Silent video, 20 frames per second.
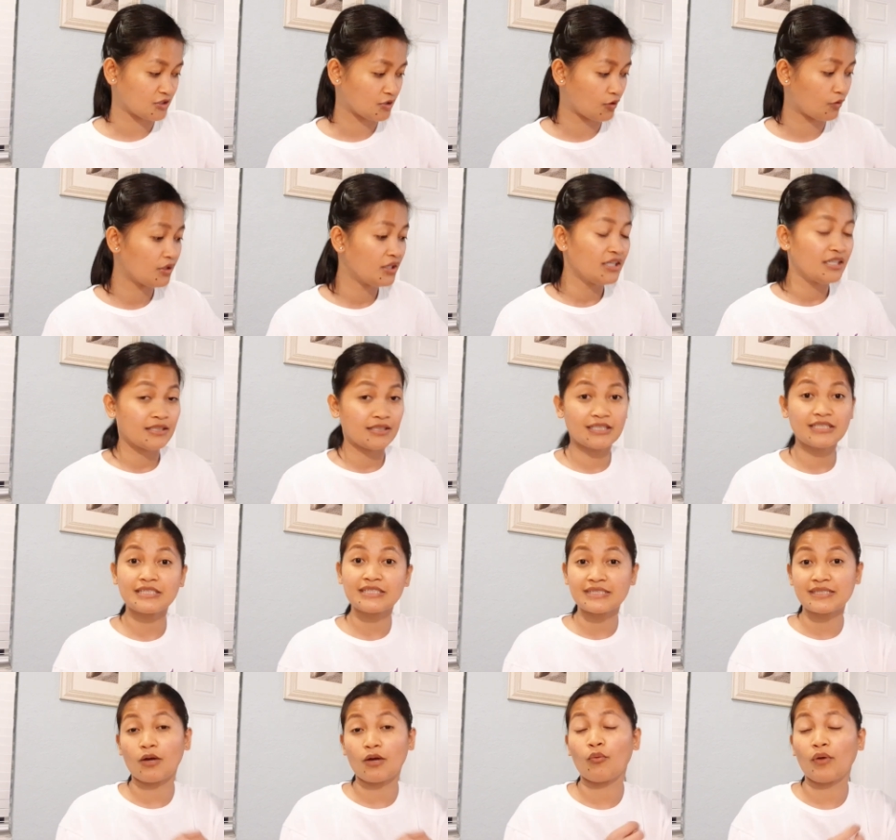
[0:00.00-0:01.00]
So this
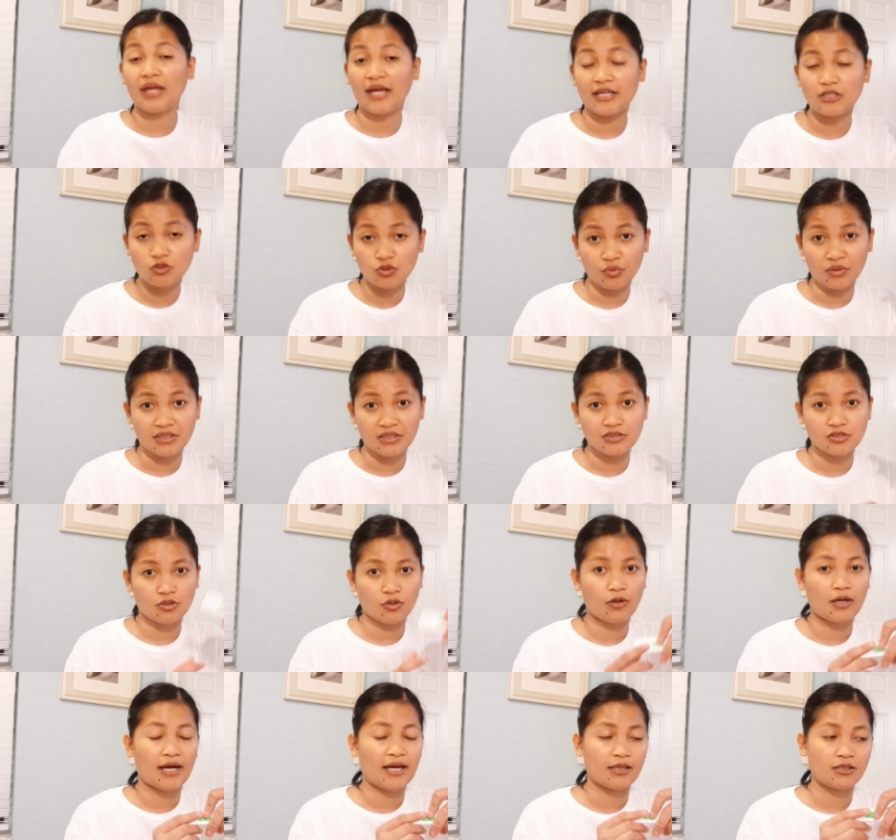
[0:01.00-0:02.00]
is the way I do it.
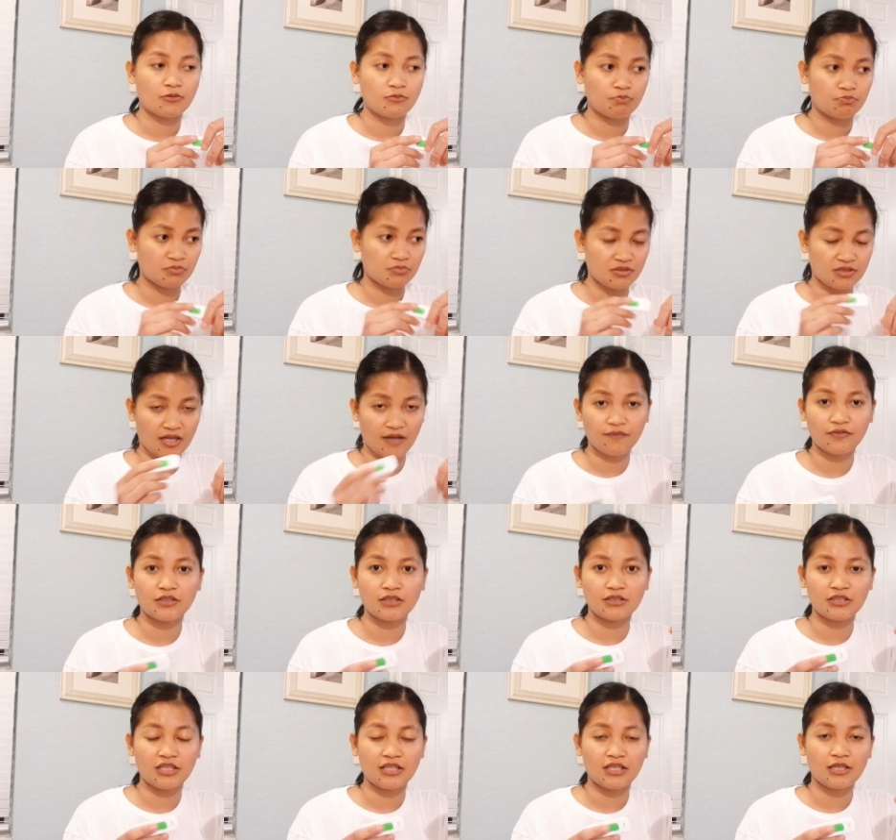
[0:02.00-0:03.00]
So I
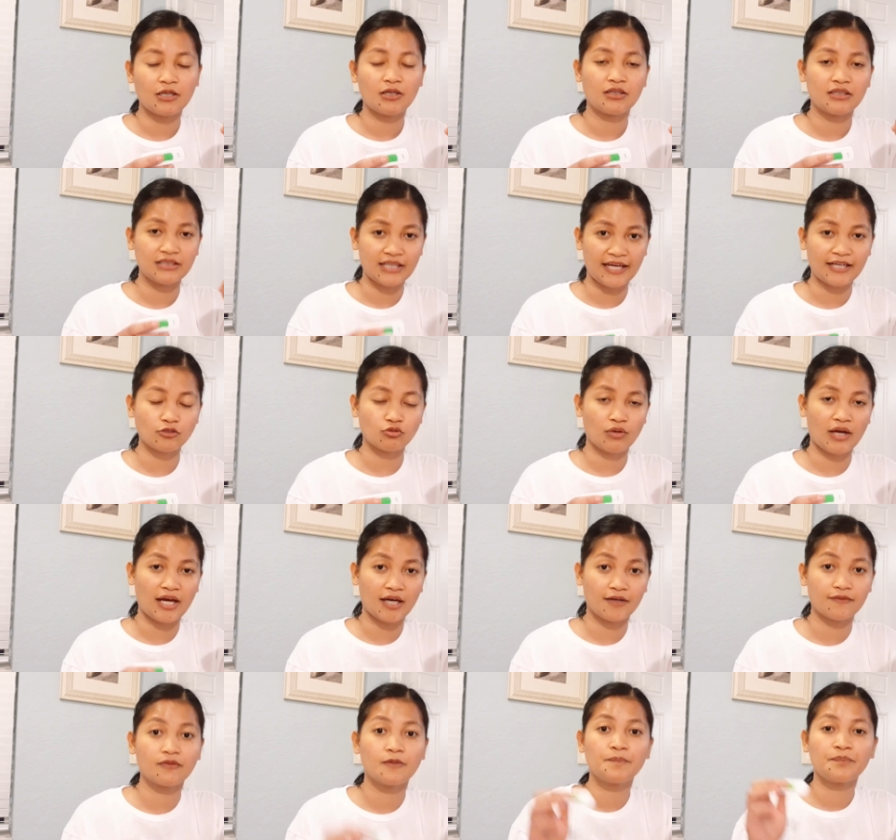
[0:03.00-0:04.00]
definitely like to
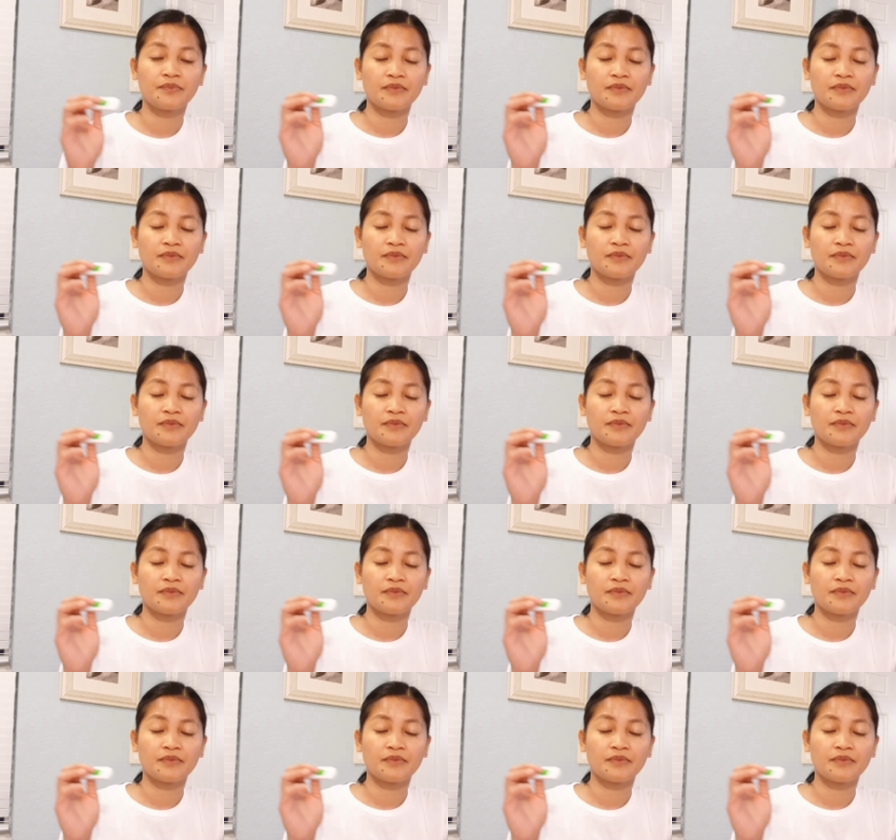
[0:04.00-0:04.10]
have